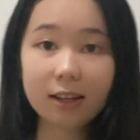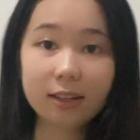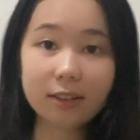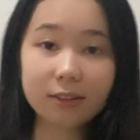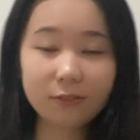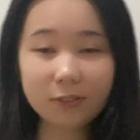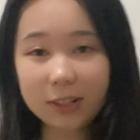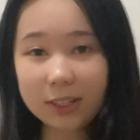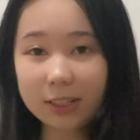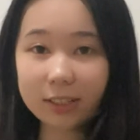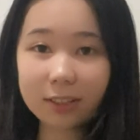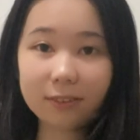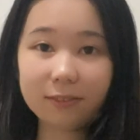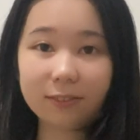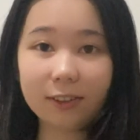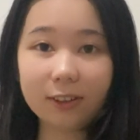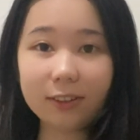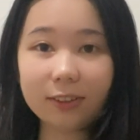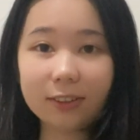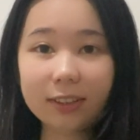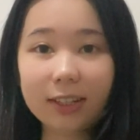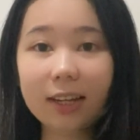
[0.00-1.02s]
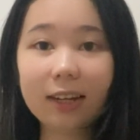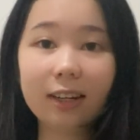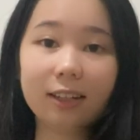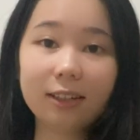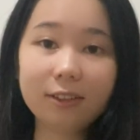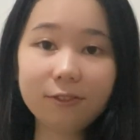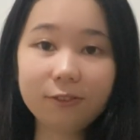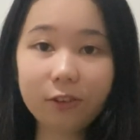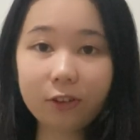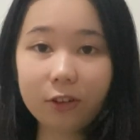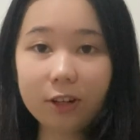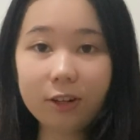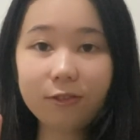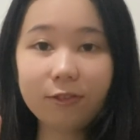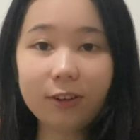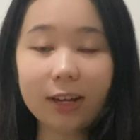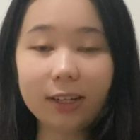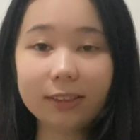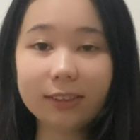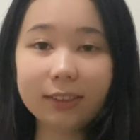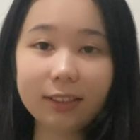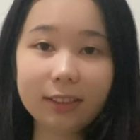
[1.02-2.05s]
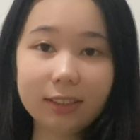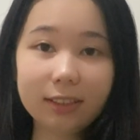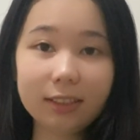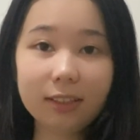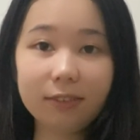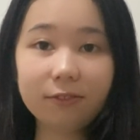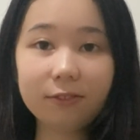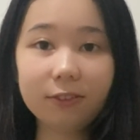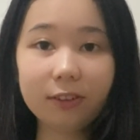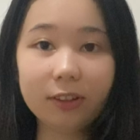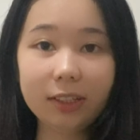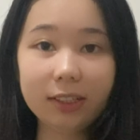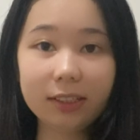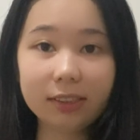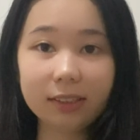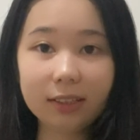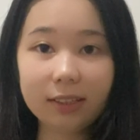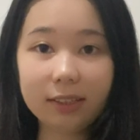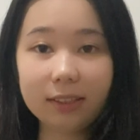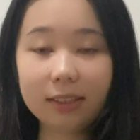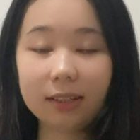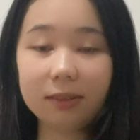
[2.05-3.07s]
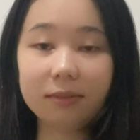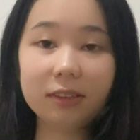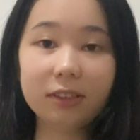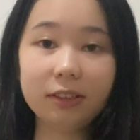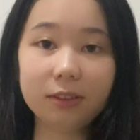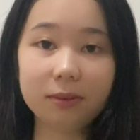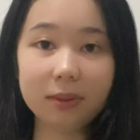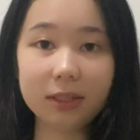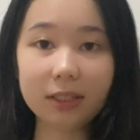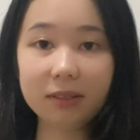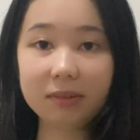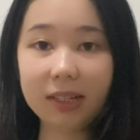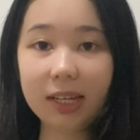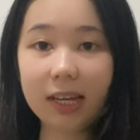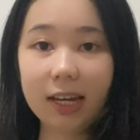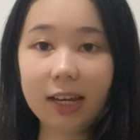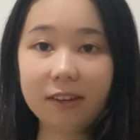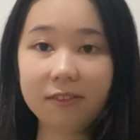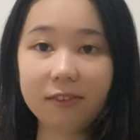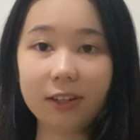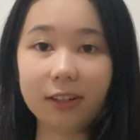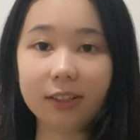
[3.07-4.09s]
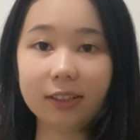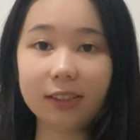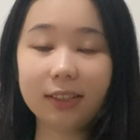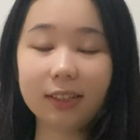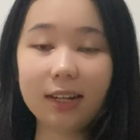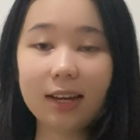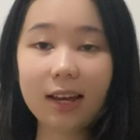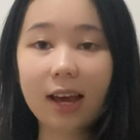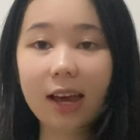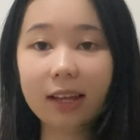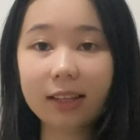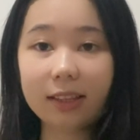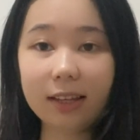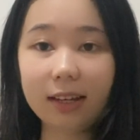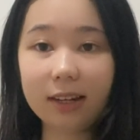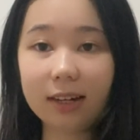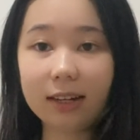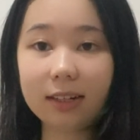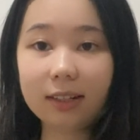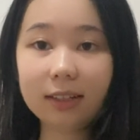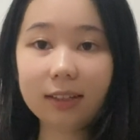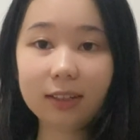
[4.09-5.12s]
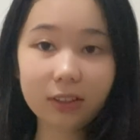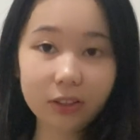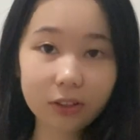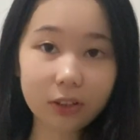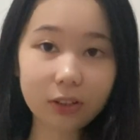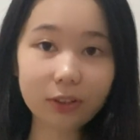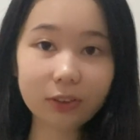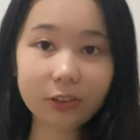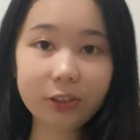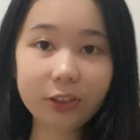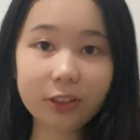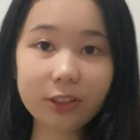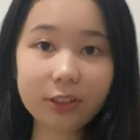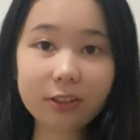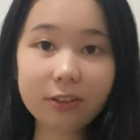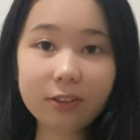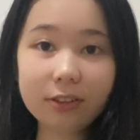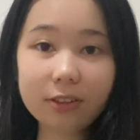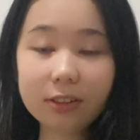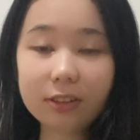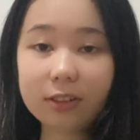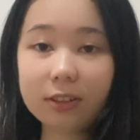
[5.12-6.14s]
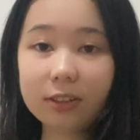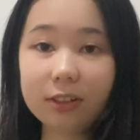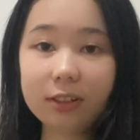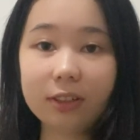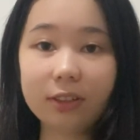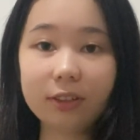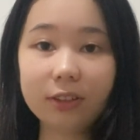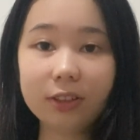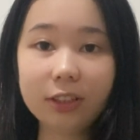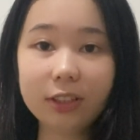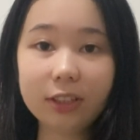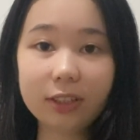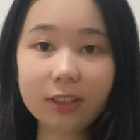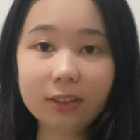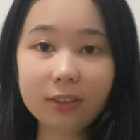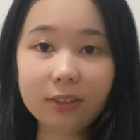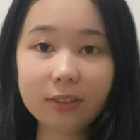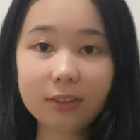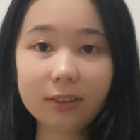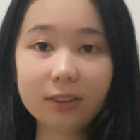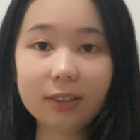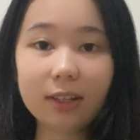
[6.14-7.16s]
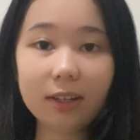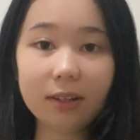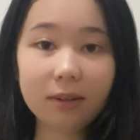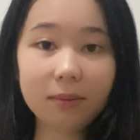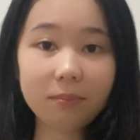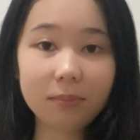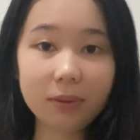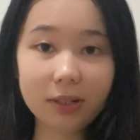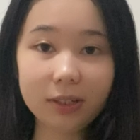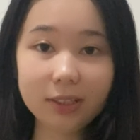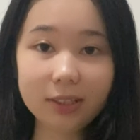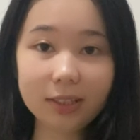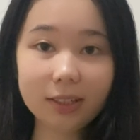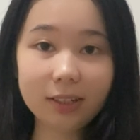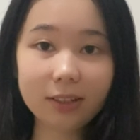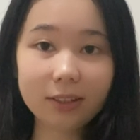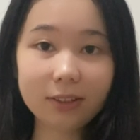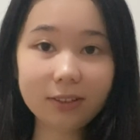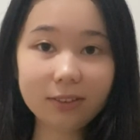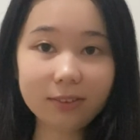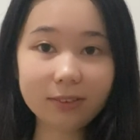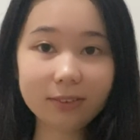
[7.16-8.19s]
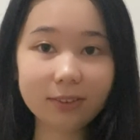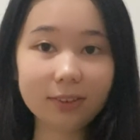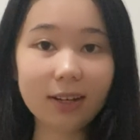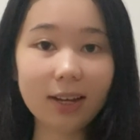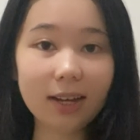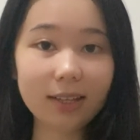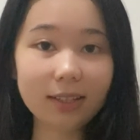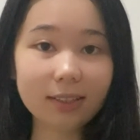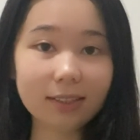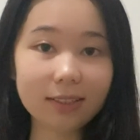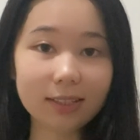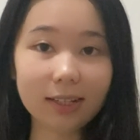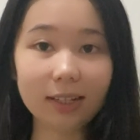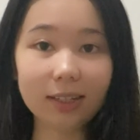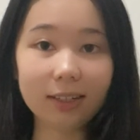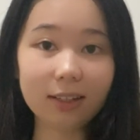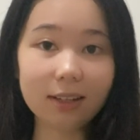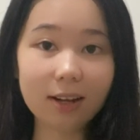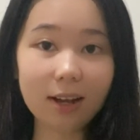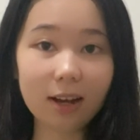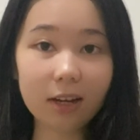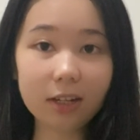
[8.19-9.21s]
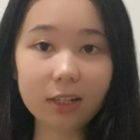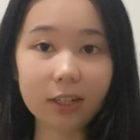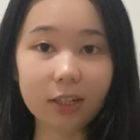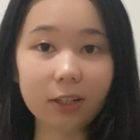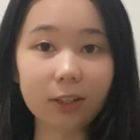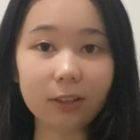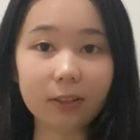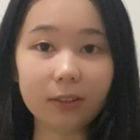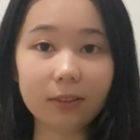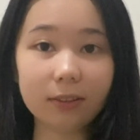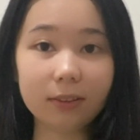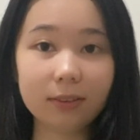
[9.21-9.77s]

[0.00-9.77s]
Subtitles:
First of all, there are 4 factors influencing consumers' behavior. They are cultural, social, personal, and psychological.